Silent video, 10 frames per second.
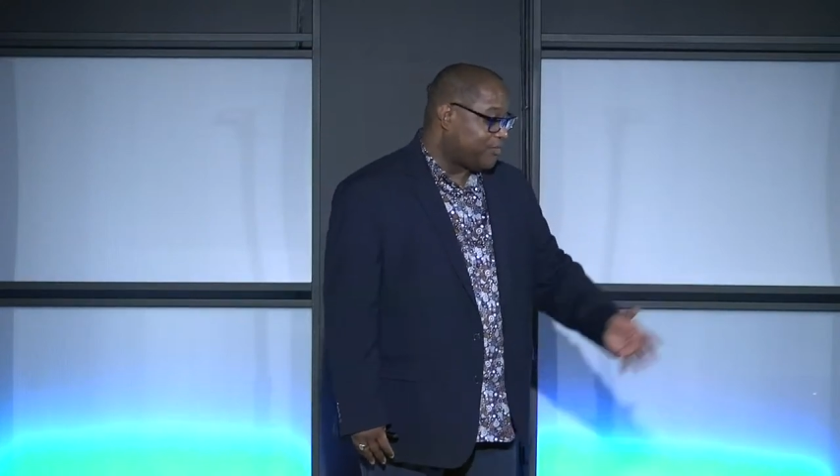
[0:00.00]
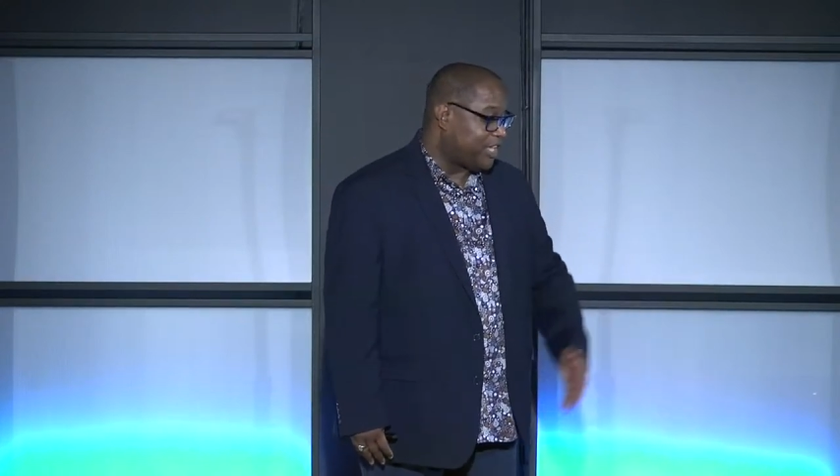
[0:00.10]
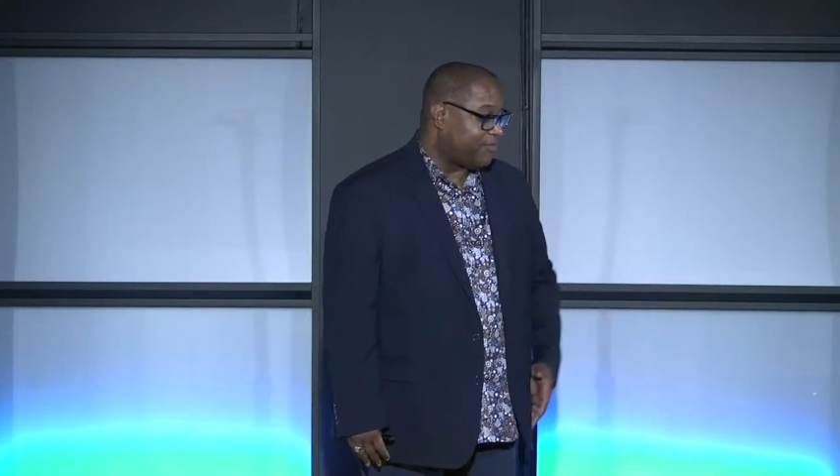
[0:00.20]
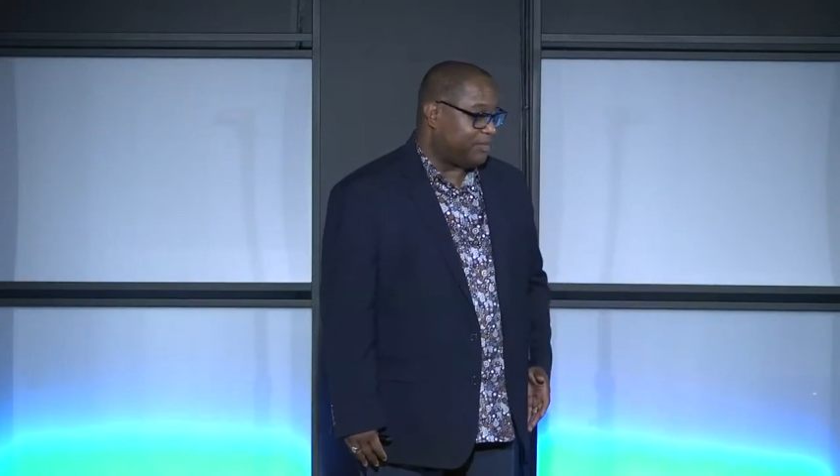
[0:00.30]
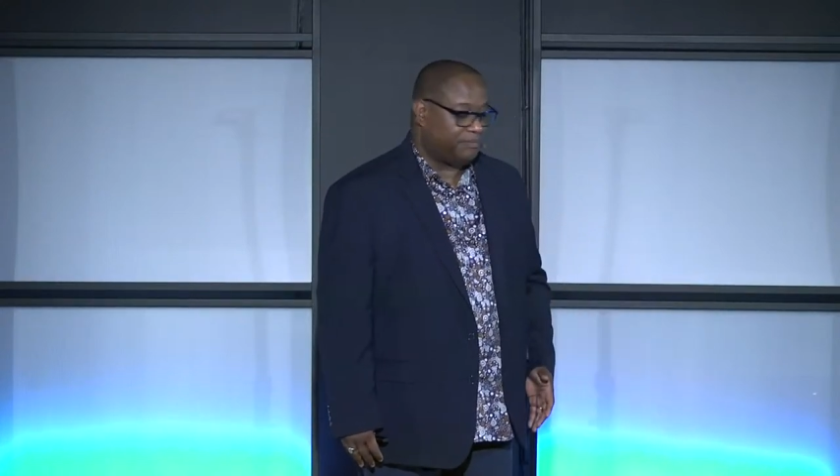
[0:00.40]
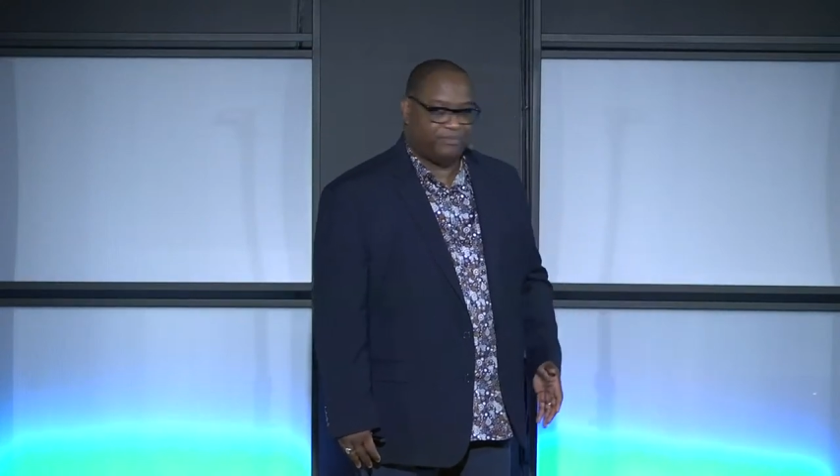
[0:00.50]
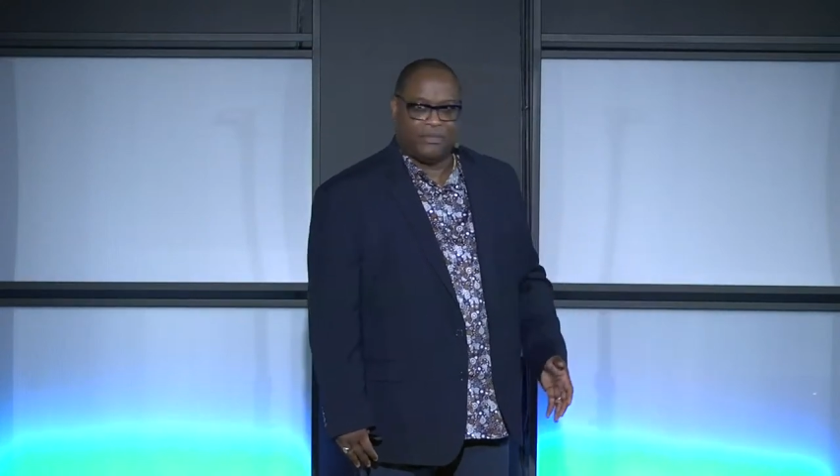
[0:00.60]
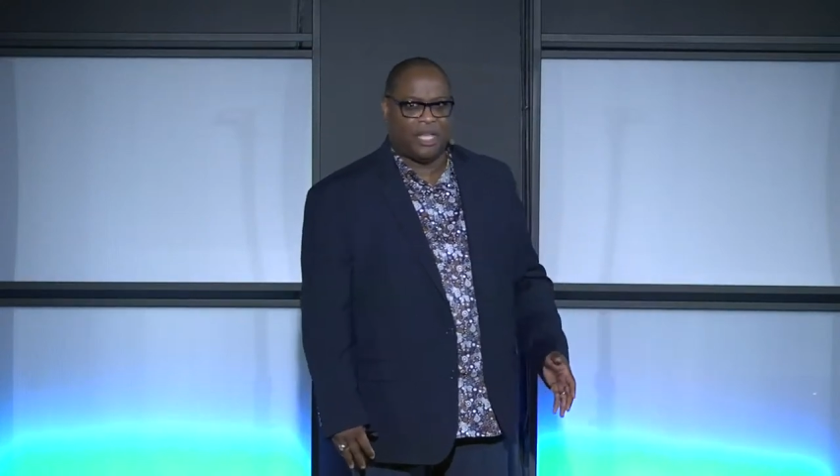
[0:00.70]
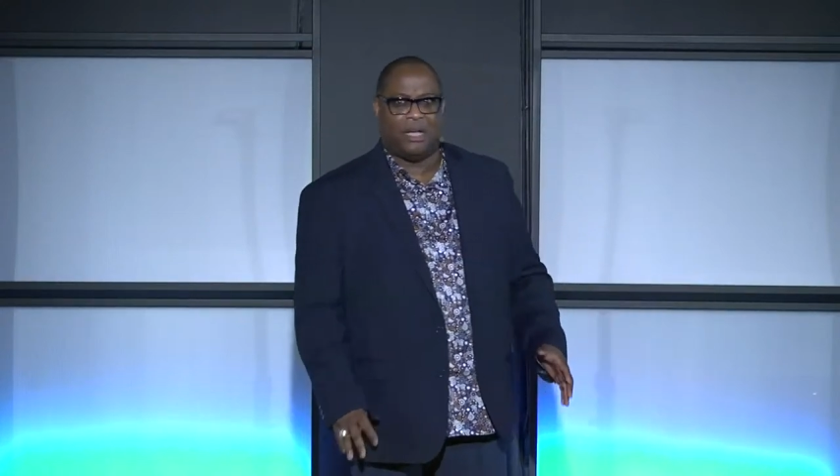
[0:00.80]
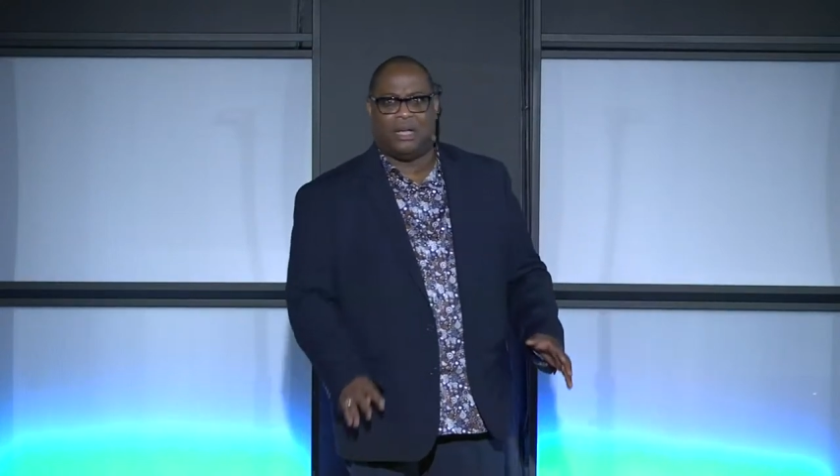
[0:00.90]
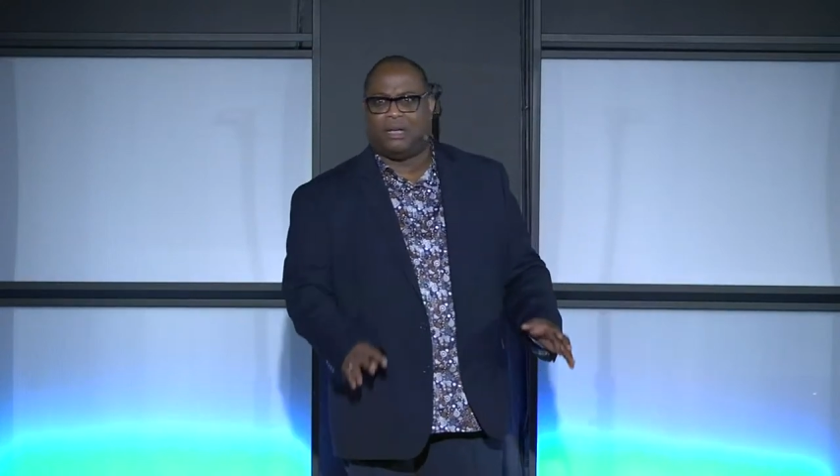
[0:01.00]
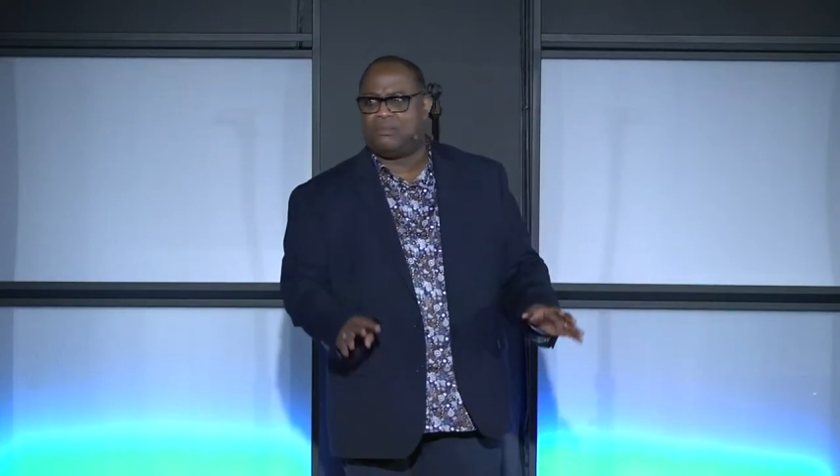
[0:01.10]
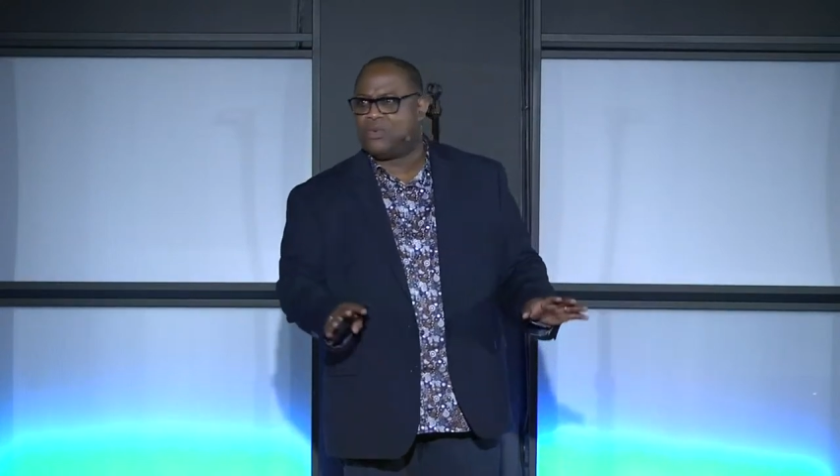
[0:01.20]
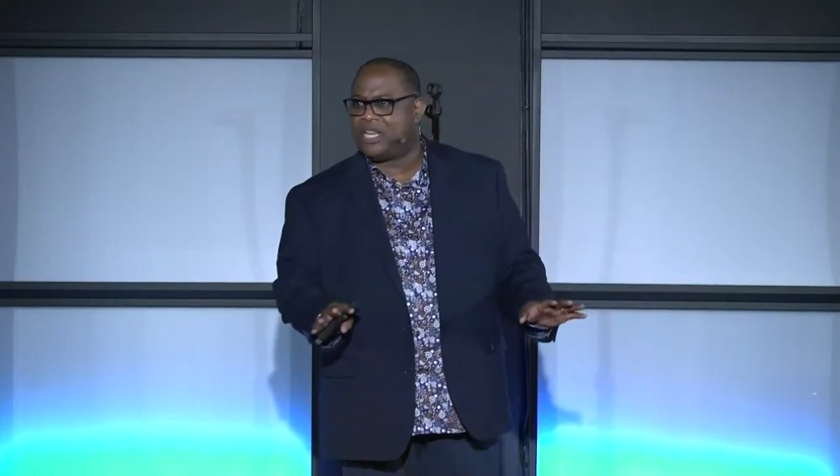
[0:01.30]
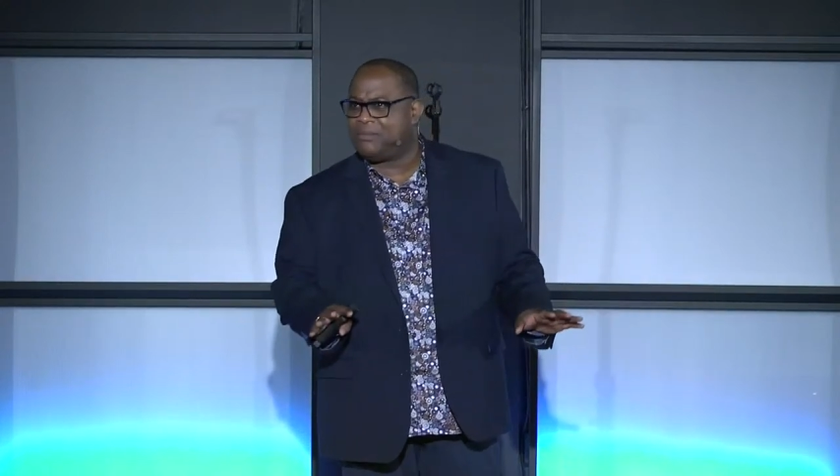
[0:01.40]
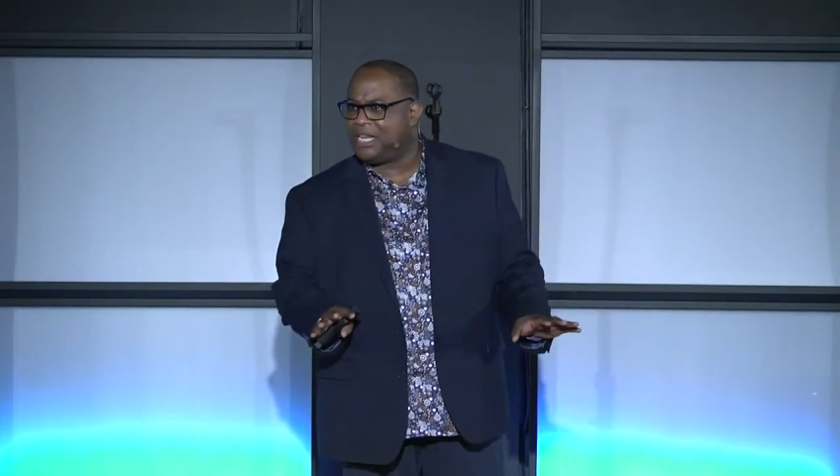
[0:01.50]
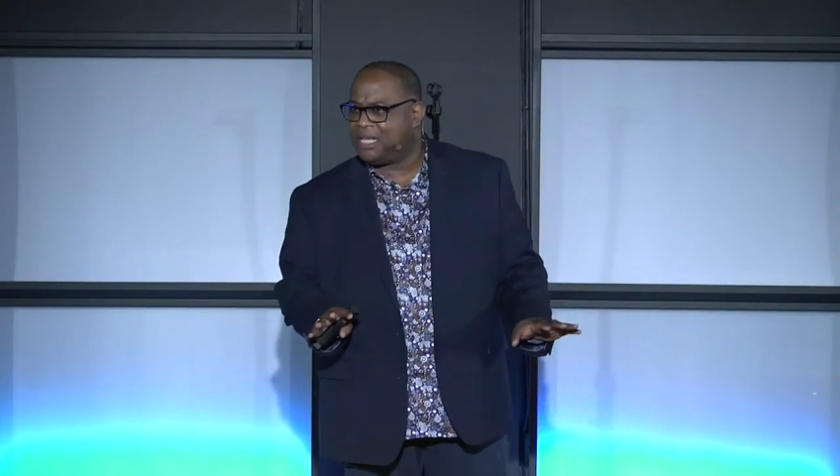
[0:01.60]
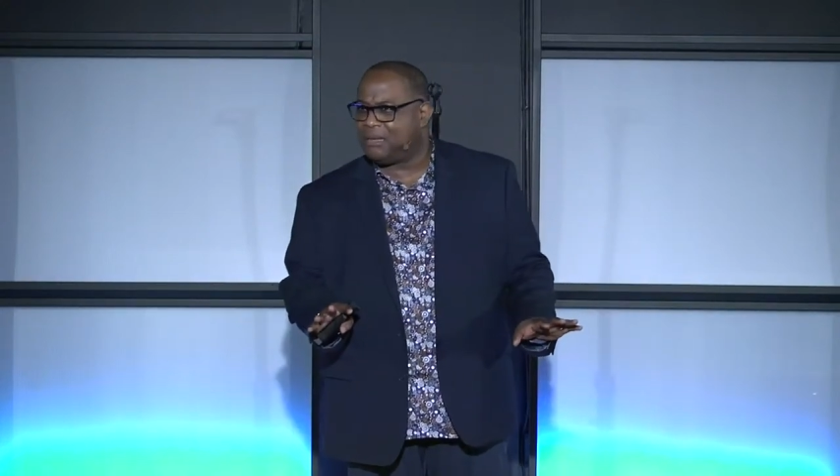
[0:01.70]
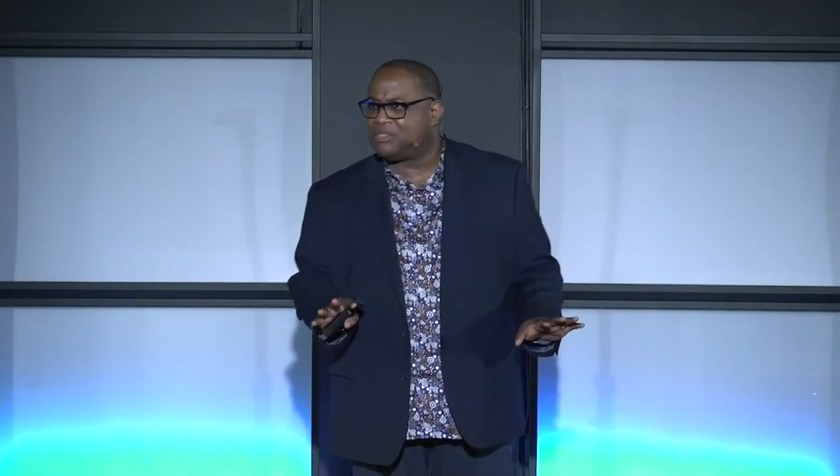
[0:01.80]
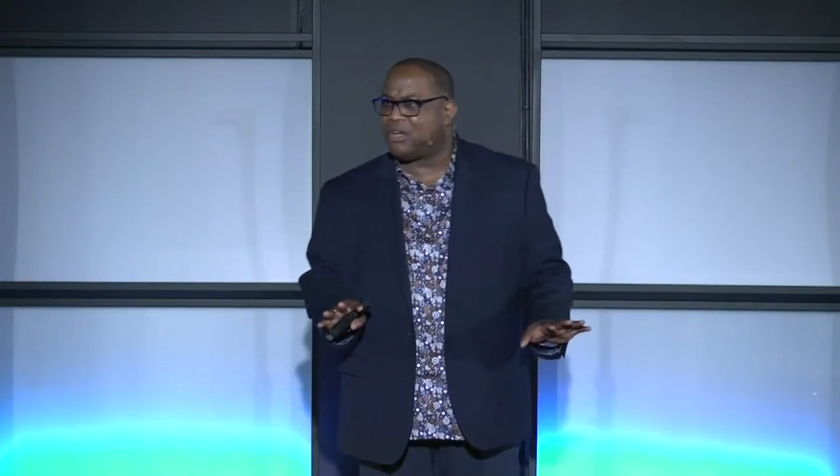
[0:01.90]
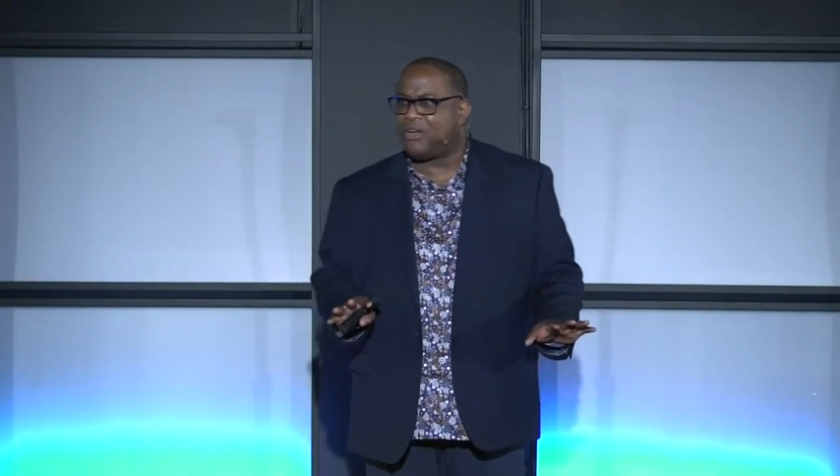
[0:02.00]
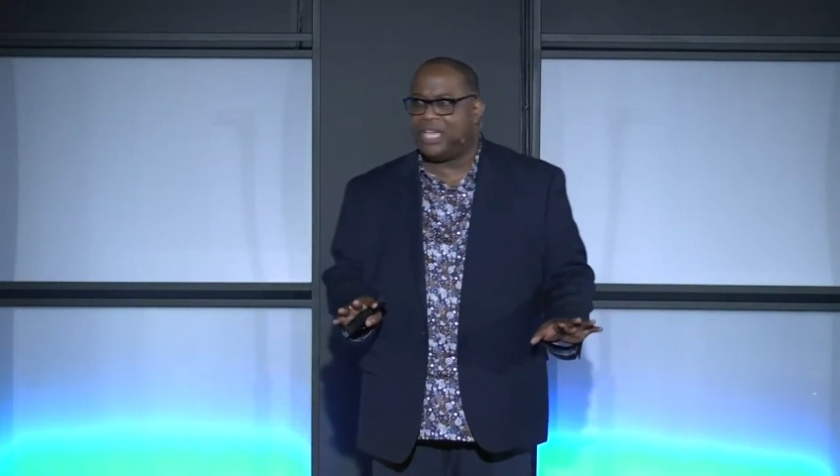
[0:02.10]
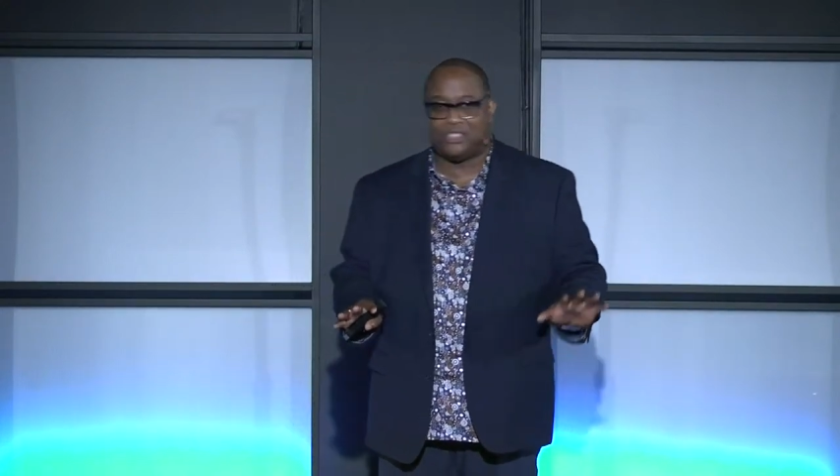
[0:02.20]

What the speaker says: are forgiven. Wait a minute, I'm sorry,